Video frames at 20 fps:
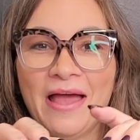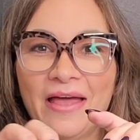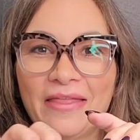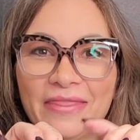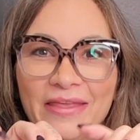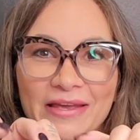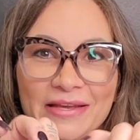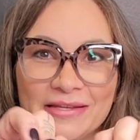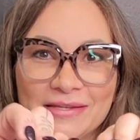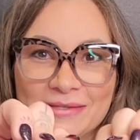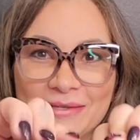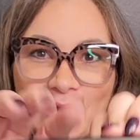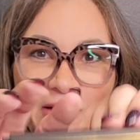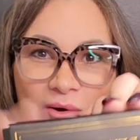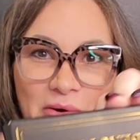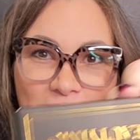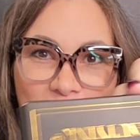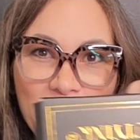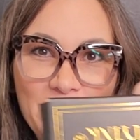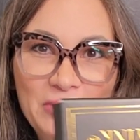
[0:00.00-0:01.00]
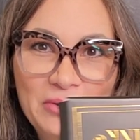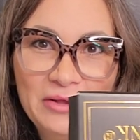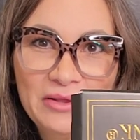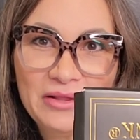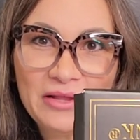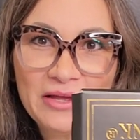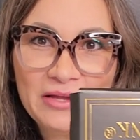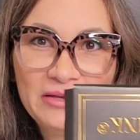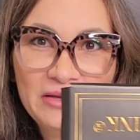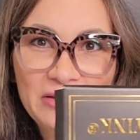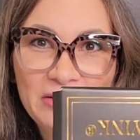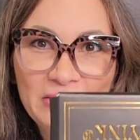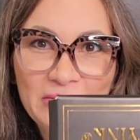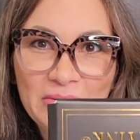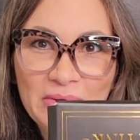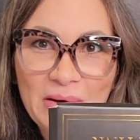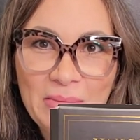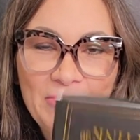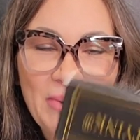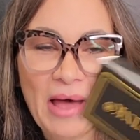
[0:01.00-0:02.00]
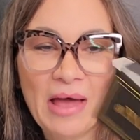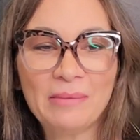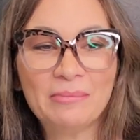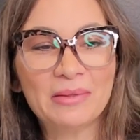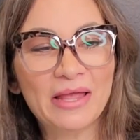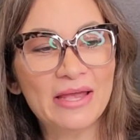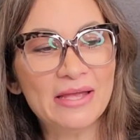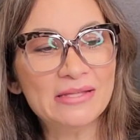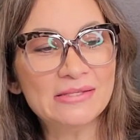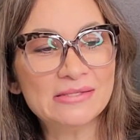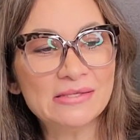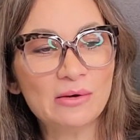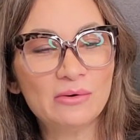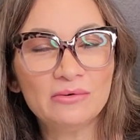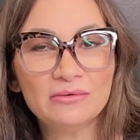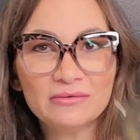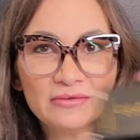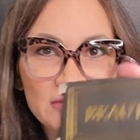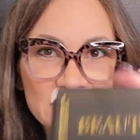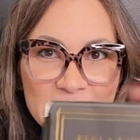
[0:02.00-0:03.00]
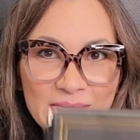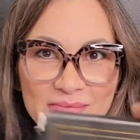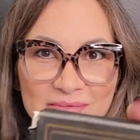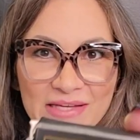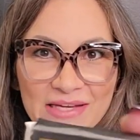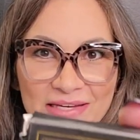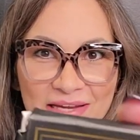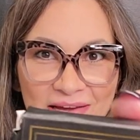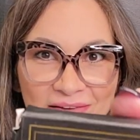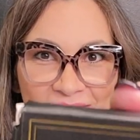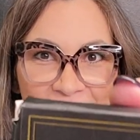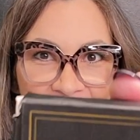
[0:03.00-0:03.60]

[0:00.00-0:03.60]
these cool new BI-blades. Oh, that's upside down.